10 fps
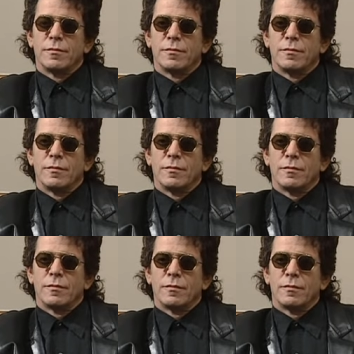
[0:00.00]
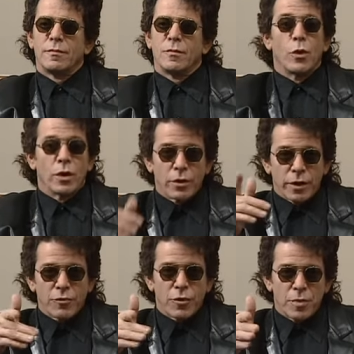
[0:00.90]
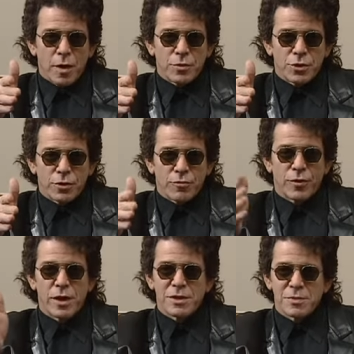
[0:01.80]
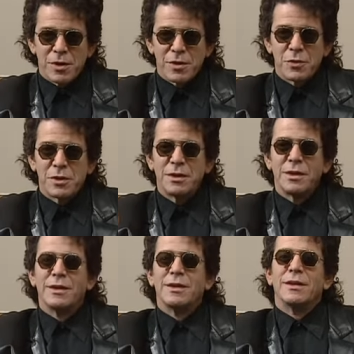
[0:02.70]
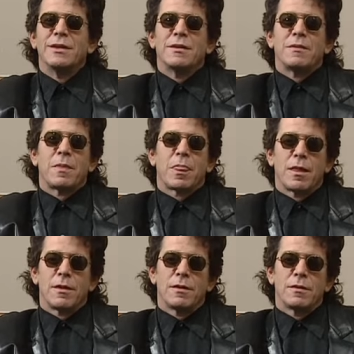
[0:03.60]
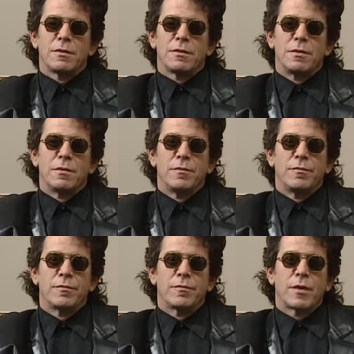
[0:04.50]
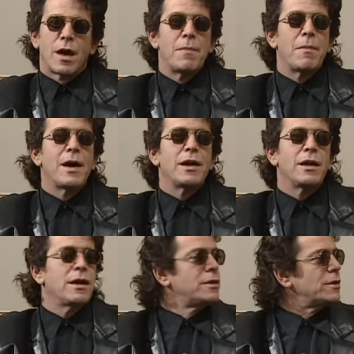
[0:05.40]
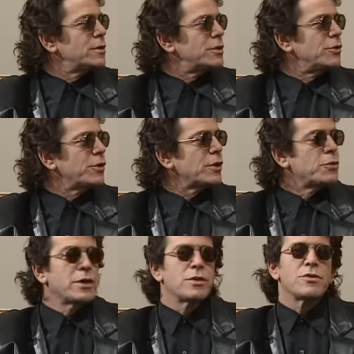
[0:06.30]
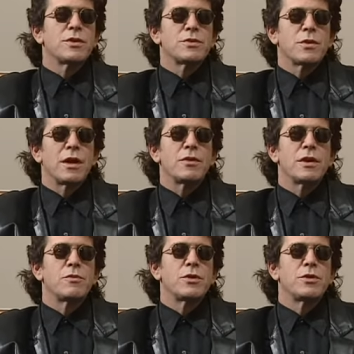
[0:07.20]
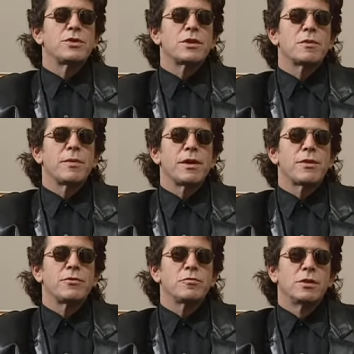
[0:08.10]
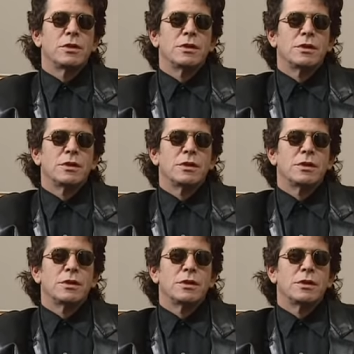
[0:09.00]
in that book you decided We're looking for a publisher in France, by the way. Uh, I might add, do you think we could do this without anyone using the bathroom?